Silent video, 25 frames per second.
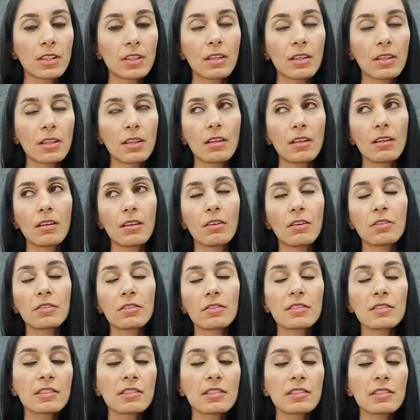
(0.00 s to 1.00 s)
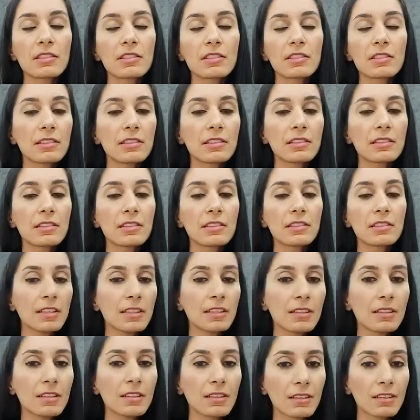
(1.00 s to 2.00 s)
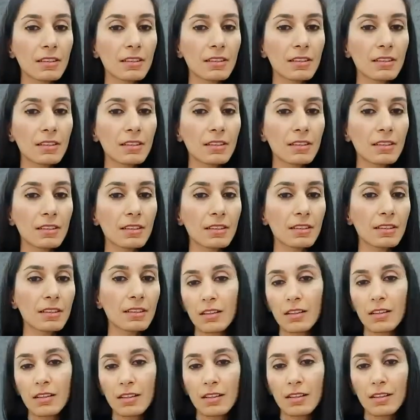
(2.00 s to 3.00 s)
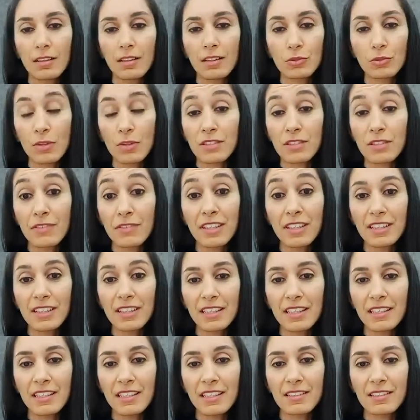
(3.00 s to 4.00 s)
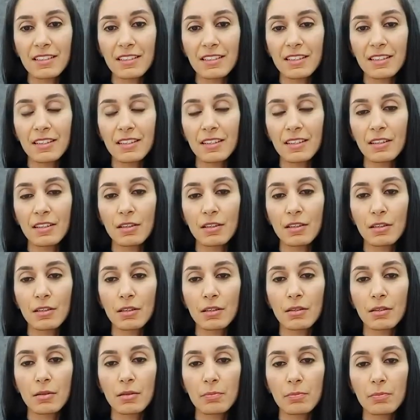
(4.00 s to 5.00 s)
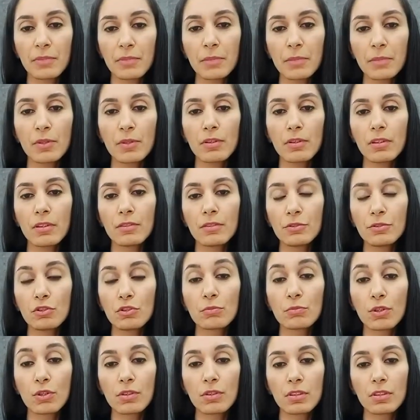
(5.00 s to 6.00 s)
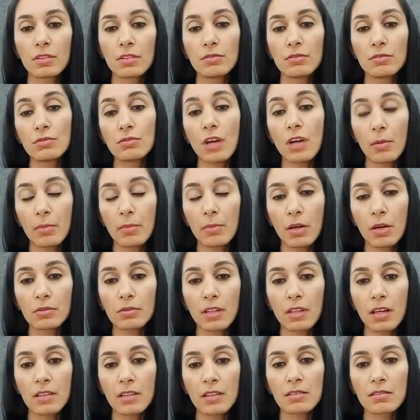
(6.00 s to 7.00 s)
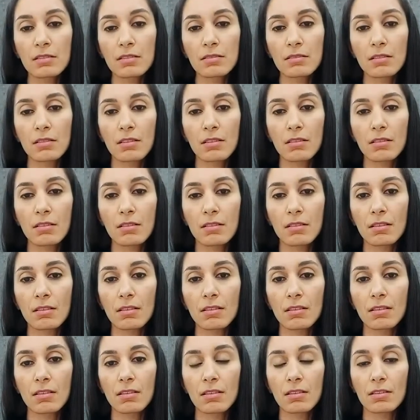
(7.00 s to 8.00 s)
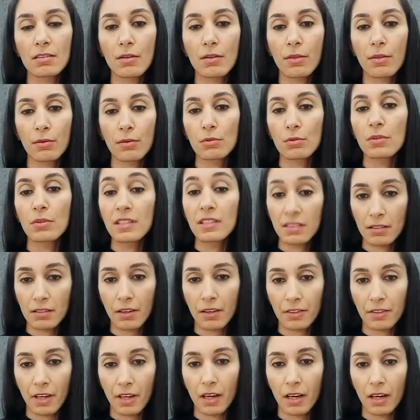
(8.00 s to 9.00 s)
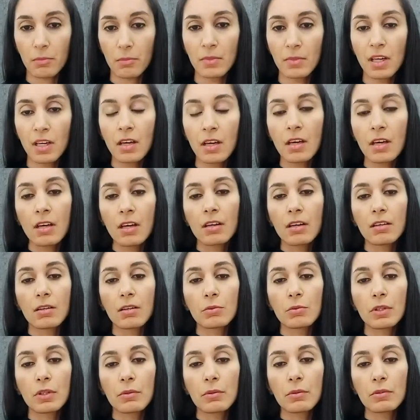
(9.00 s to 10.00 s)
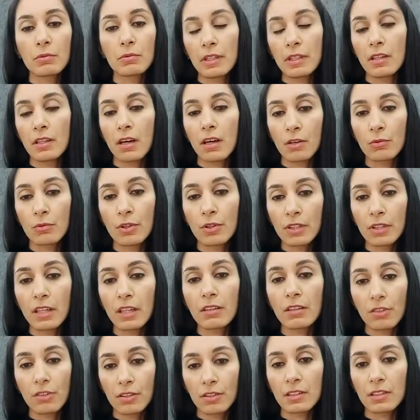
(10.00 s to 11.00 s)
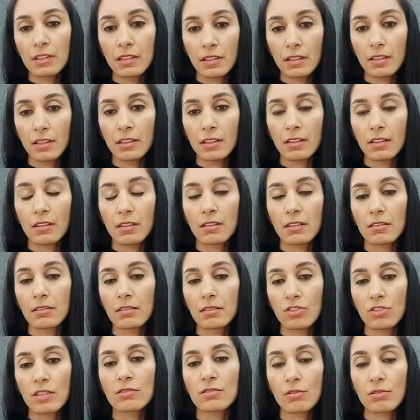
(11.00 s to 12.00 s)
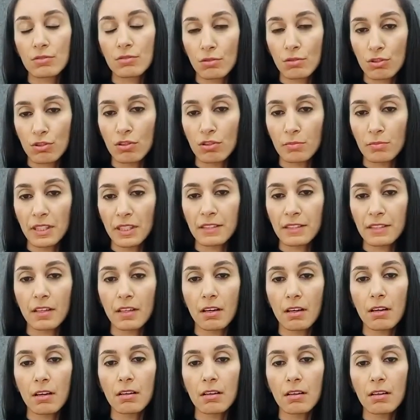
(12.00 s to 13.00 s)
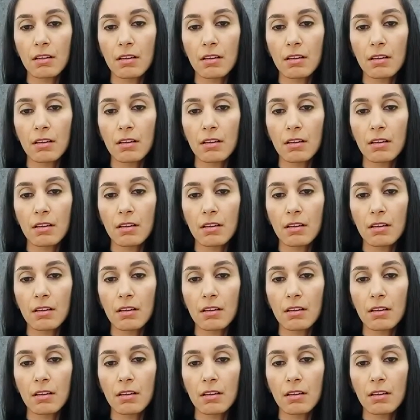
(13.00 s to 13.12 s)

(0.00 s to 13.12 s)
Honestly, it wasn't challenging. It was very easy. People knew about us through Instagram. We are working currently just on social media,